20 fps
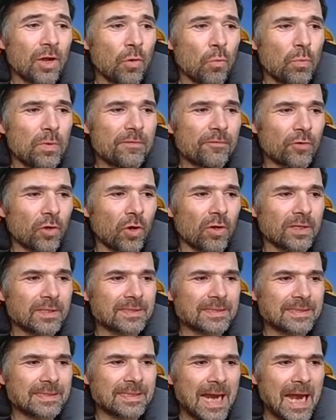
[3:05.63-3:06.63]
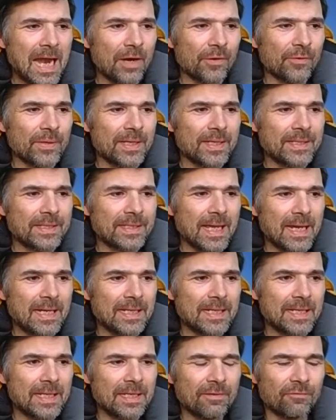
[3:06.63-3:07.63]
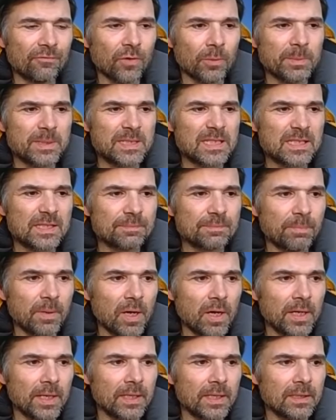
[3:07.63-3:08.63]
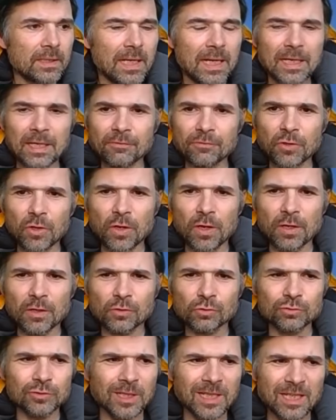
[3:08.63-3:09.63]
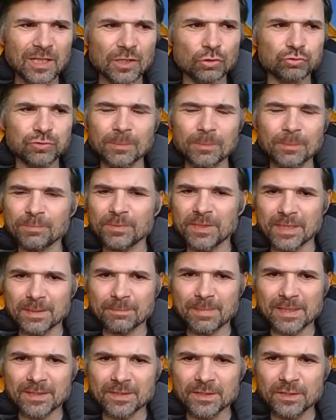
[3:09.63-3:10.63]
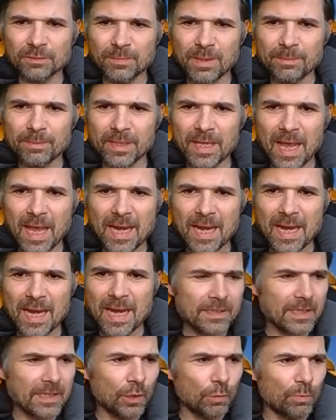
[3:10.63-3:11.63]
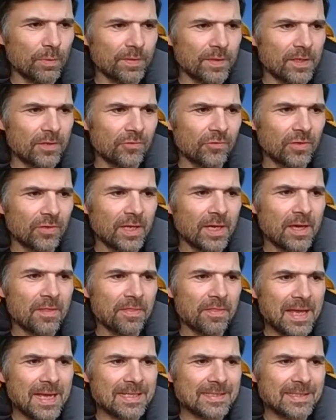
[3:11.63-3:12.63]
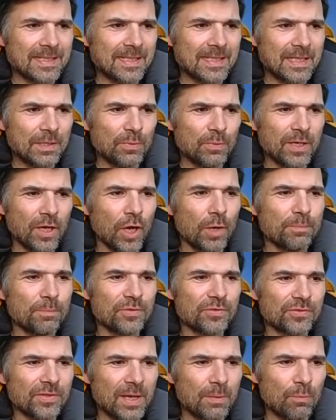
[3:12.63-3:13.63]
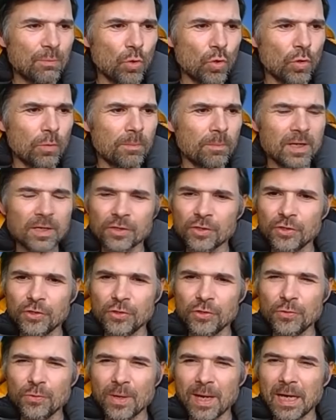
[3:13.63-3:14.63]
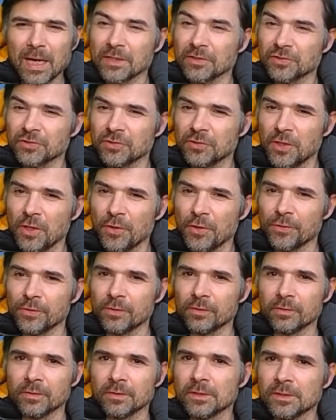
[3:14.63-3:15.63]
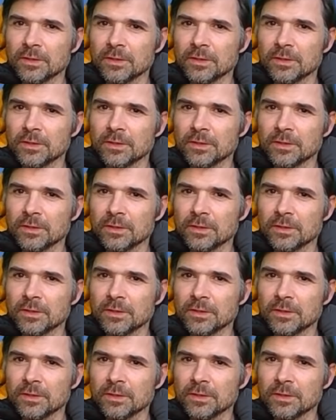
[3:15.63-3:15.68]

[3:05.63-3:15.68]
We've got Carrie Kelly from Inspire, and I've got a cryptic message. Maybe Ellie can help with this. Thanks, Ellie. We hope you stay warm. Q and Sloan.